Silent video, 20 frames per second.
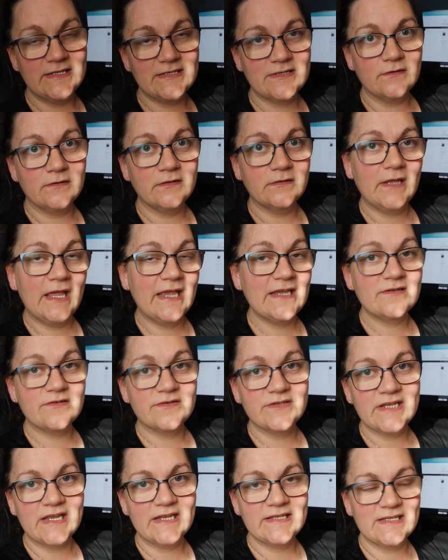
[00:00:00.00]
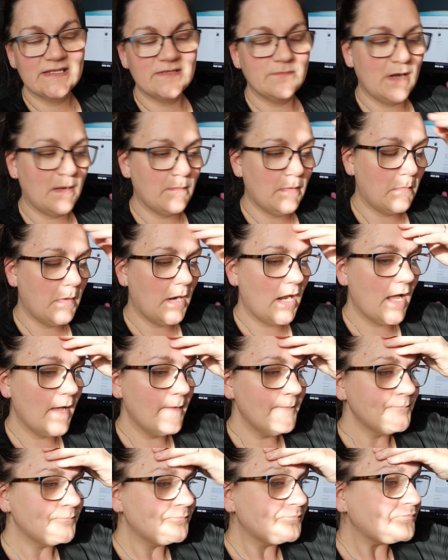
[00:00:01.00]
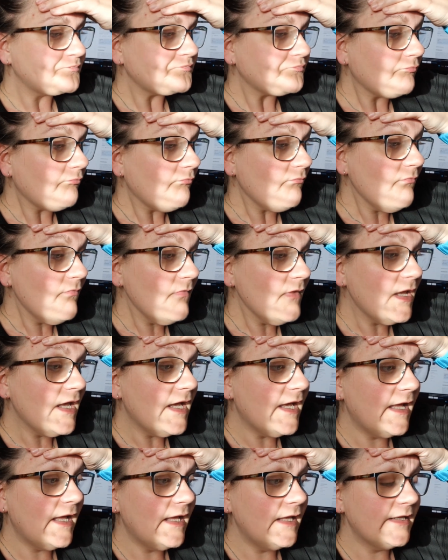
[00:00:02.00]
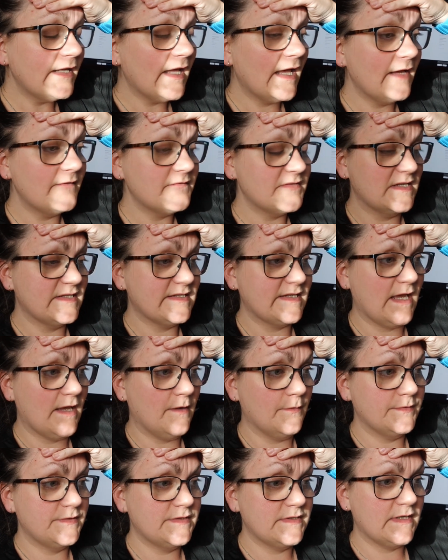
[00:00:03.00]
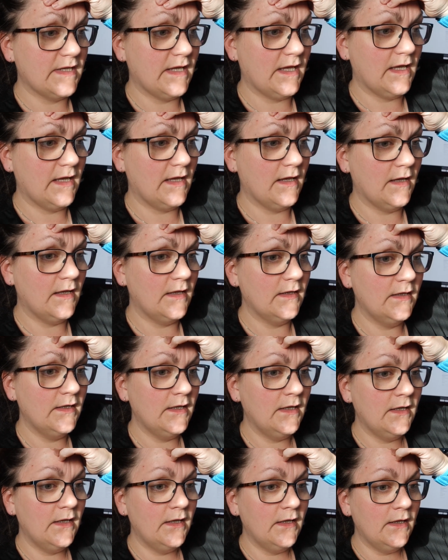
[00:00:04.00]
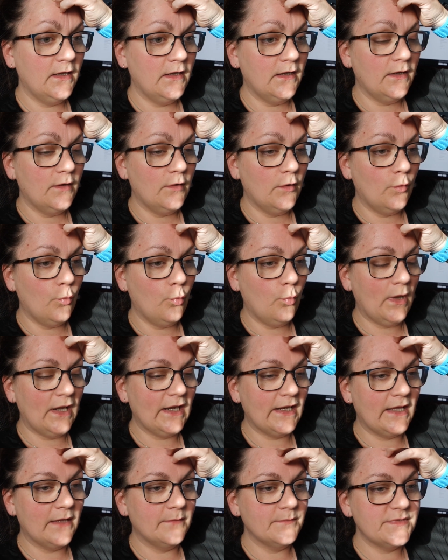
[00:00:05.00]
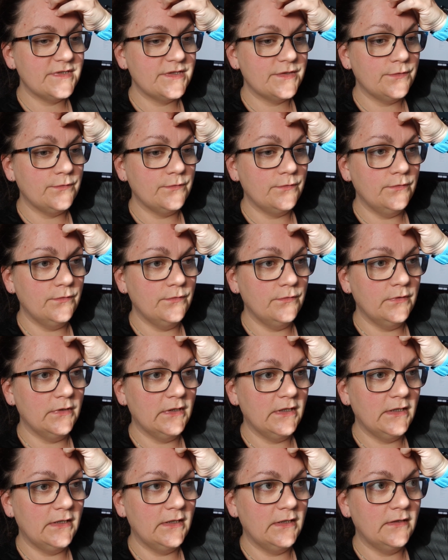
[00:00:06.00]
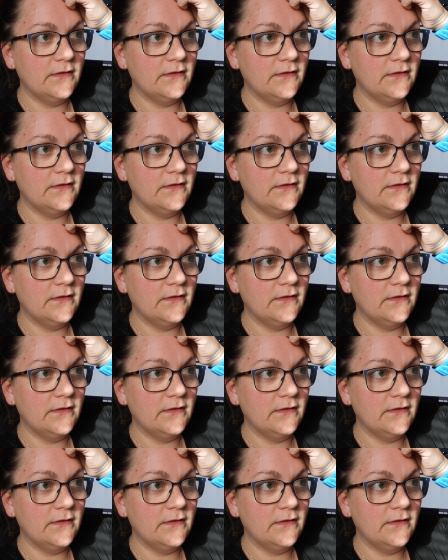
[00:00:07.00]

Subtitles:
these exercises, blah blah blah. And I've sent out a welcome to